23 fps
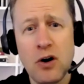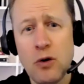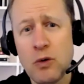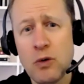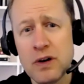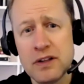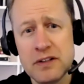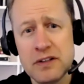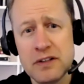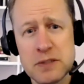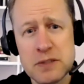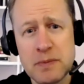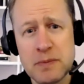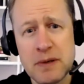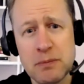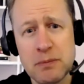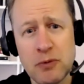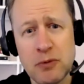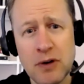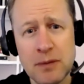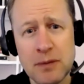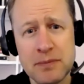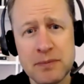one of these
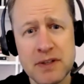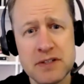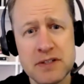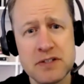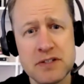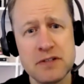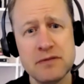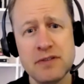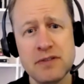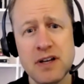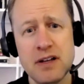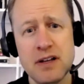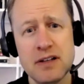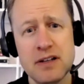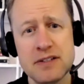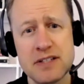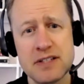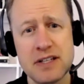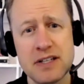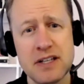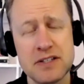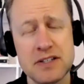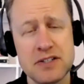people up that you've had as
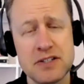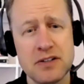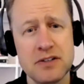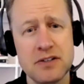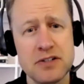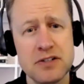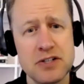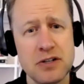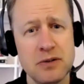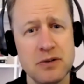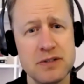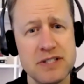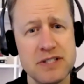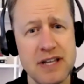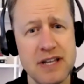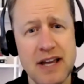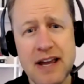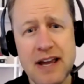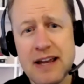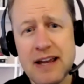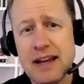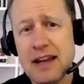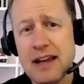a guest on your show and say,
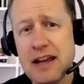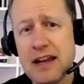hey,